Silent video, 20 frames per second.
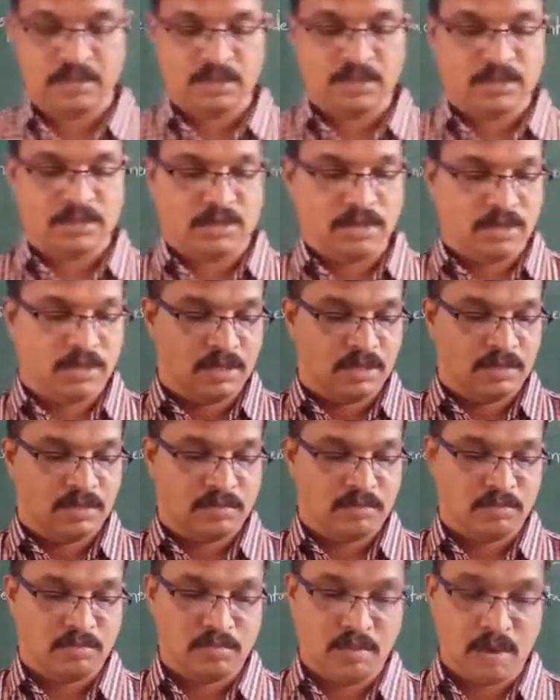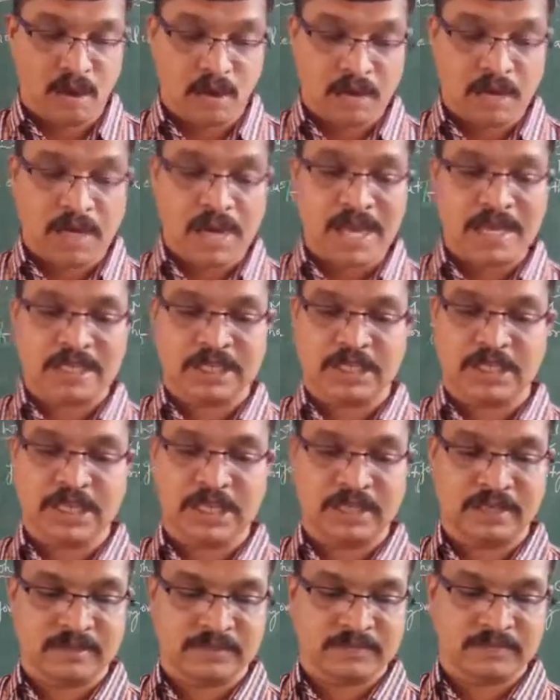So moral
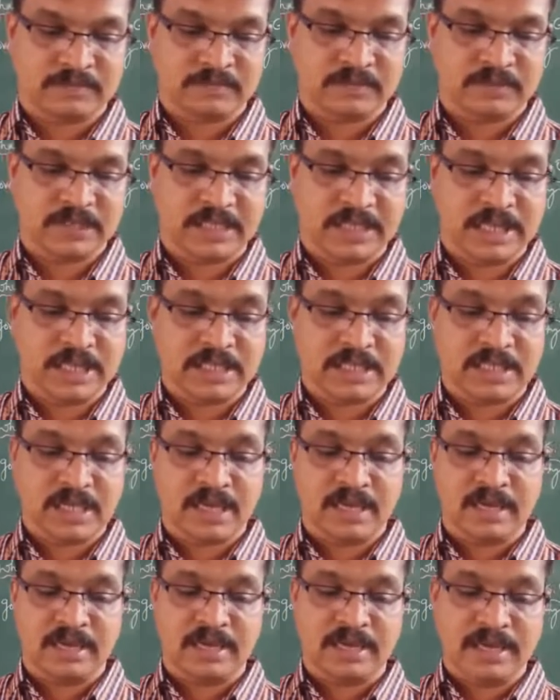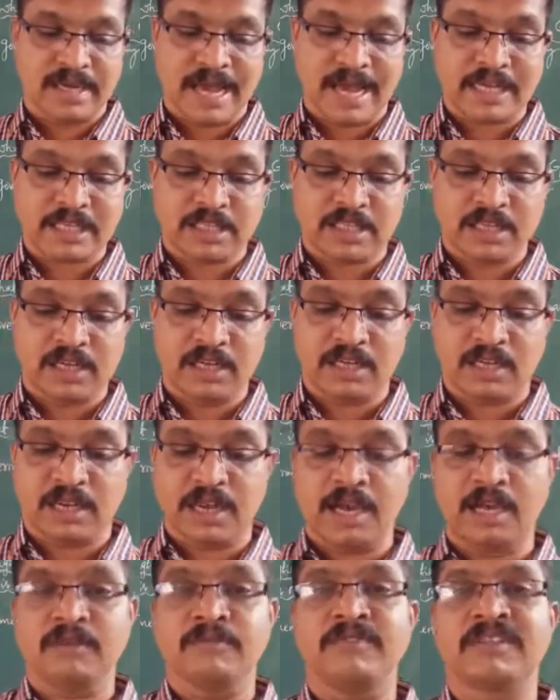action, that is an action
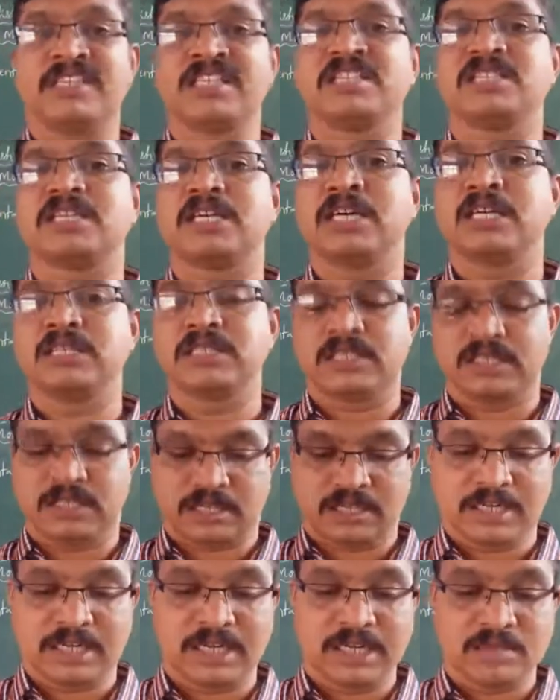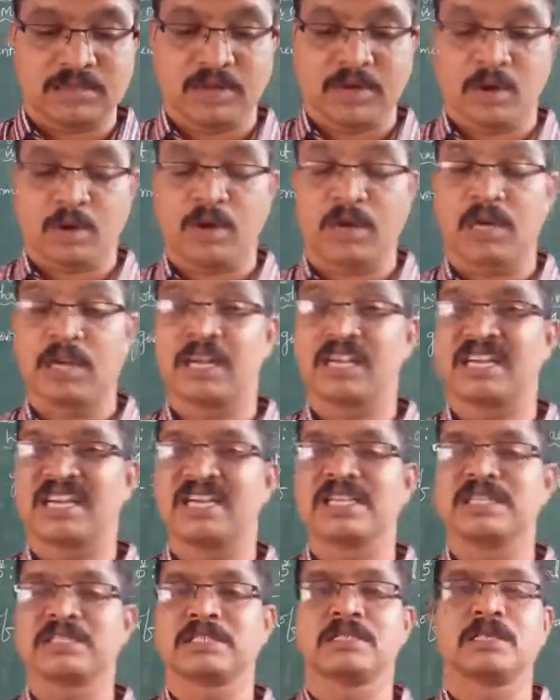done with a sense, that is what you call
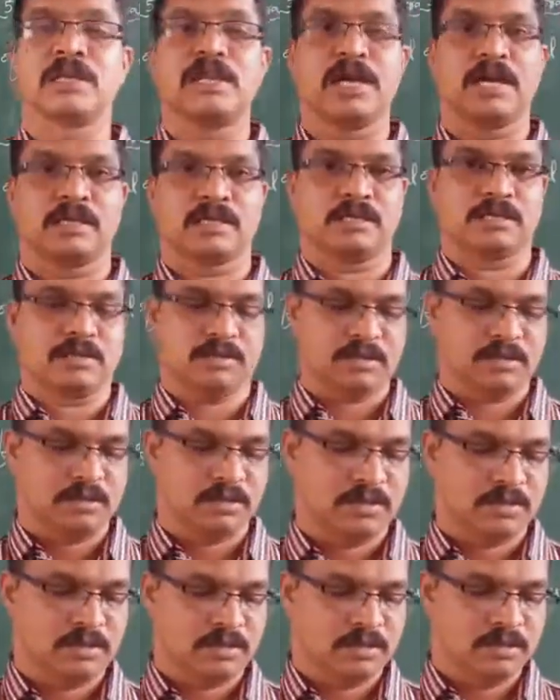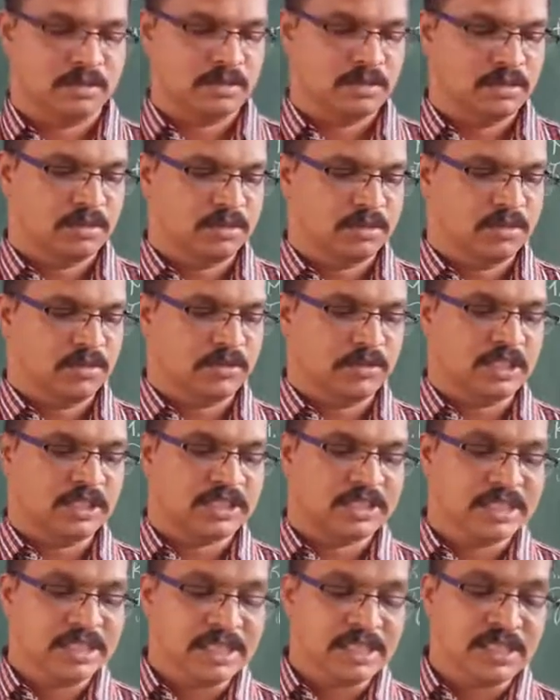intentional act. With a
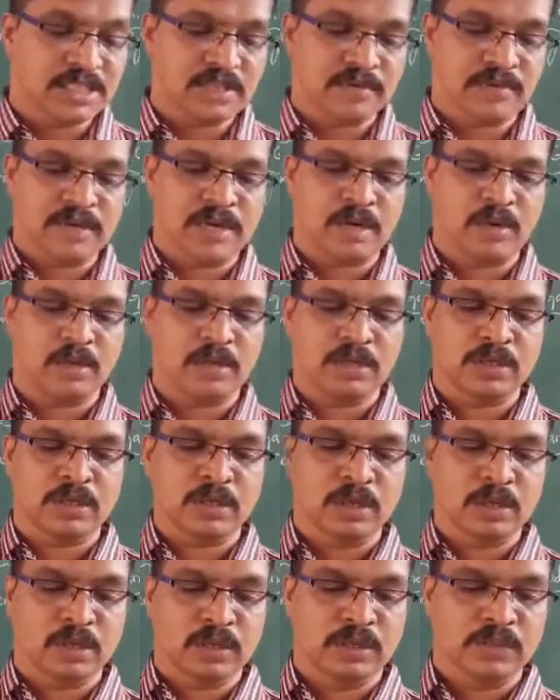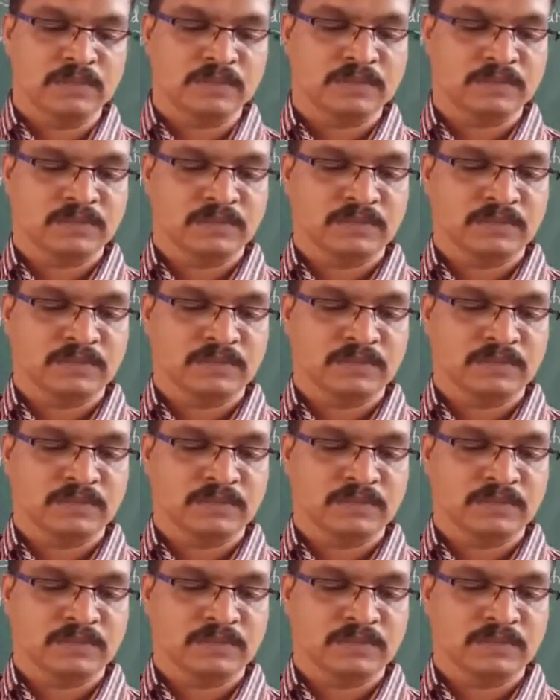sense we are going to do